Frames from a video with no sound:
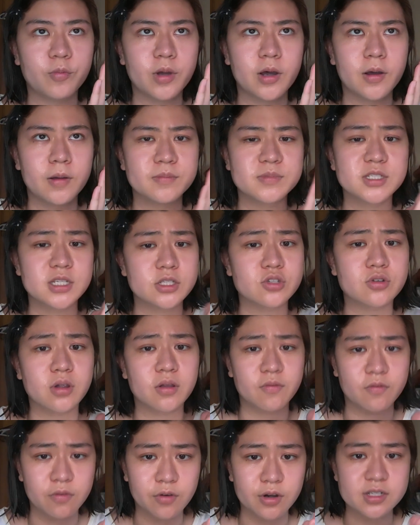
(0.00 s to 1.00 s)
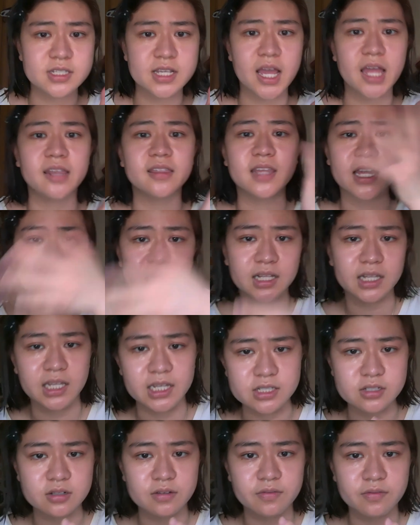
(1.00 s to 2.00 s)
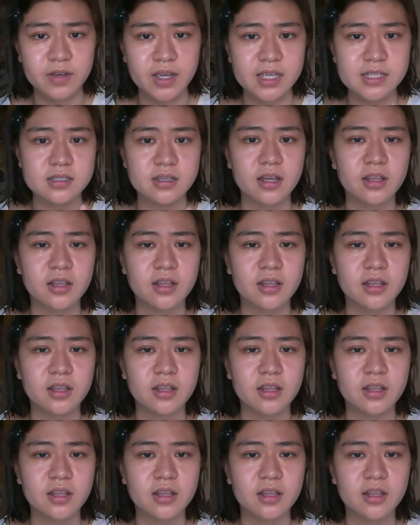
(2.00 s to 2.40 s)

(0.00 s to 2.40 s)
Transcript: sunscreen first and then cleanse your face.